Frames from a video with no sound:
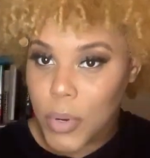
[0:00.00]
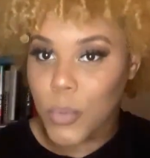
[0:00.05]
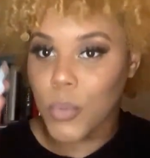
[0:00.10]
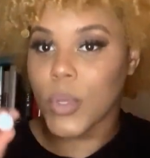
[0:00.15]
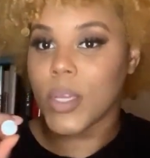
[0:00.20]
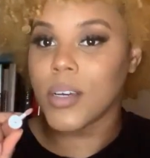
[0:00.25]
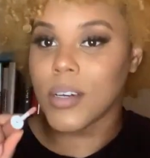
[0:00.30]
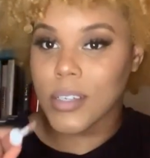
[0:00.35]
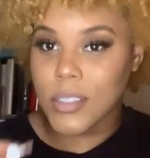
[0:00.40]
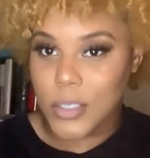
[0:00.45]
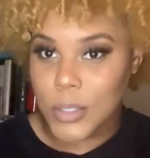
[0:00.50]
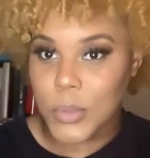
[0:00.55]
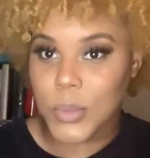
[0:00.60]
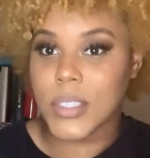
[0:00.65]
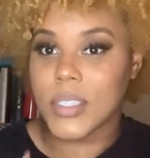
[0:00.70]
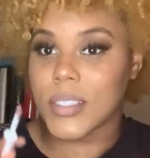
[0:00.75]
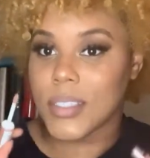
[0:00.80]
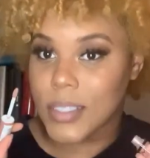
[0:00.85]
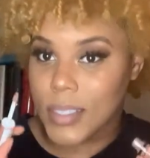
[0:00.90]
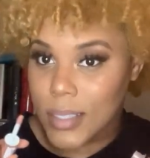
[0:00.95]
we gonna use
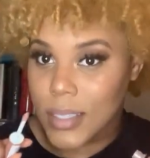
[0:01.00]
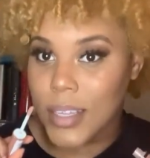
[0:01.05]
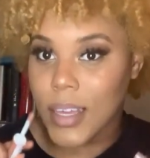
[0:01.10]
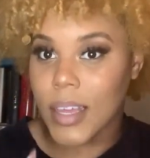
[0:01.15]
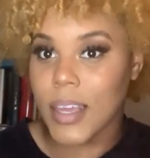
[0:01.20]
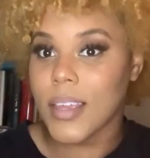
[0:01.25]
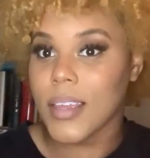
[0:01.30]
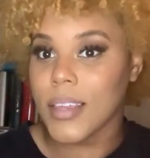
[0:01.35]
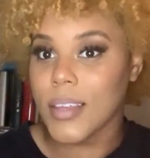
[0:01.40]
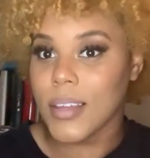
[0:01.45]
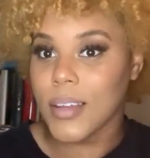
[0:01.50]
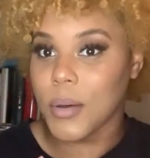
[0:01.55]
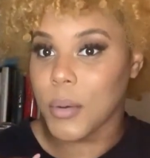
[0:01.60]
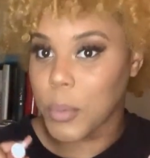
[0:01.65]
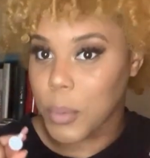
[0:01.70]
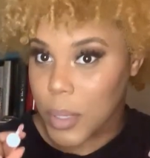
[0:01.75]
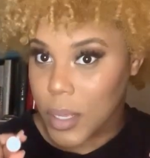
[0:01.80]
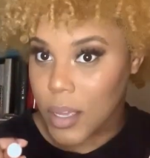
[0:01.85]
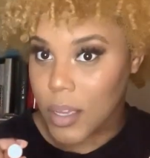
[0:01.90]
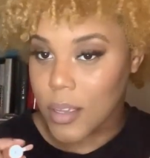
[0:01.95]
it today,
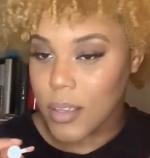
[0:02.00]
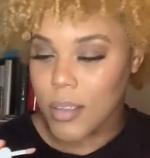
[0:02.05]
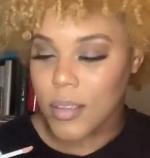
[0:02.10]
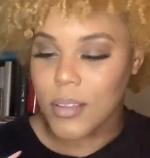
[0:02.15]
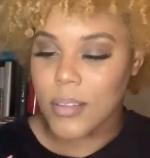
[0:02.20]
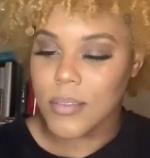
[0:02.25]
okay?